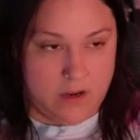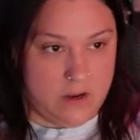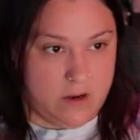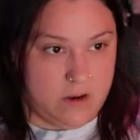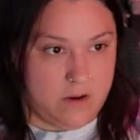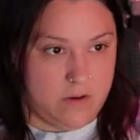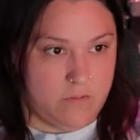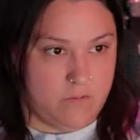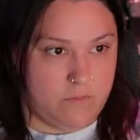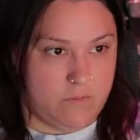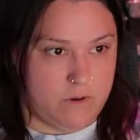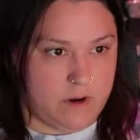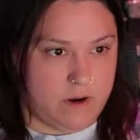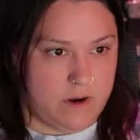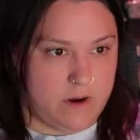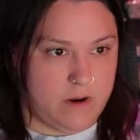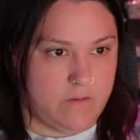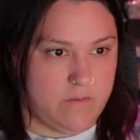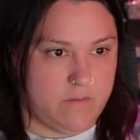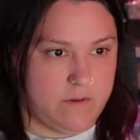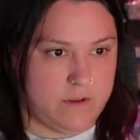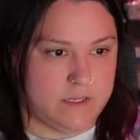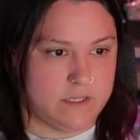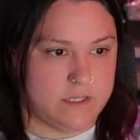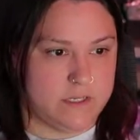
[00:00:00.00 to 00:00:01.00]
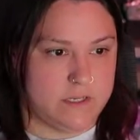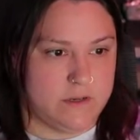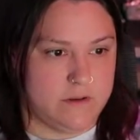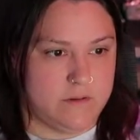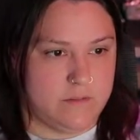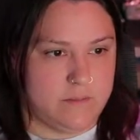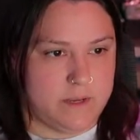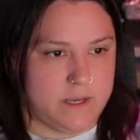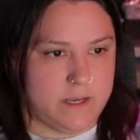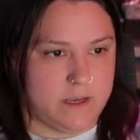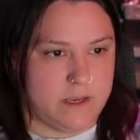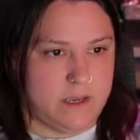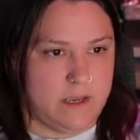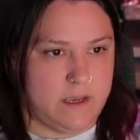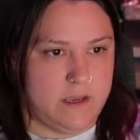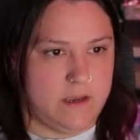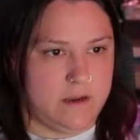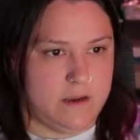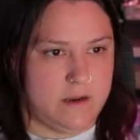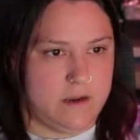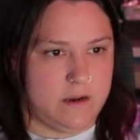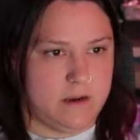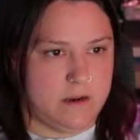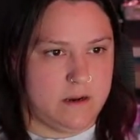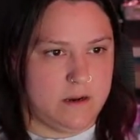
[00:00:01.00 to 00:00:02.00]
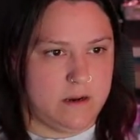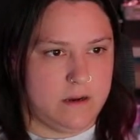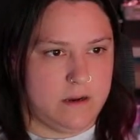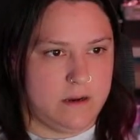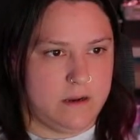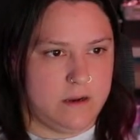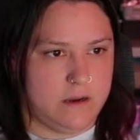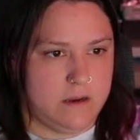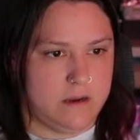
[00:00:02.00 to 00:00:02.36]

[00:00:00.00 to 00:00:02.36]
We're going to go back here.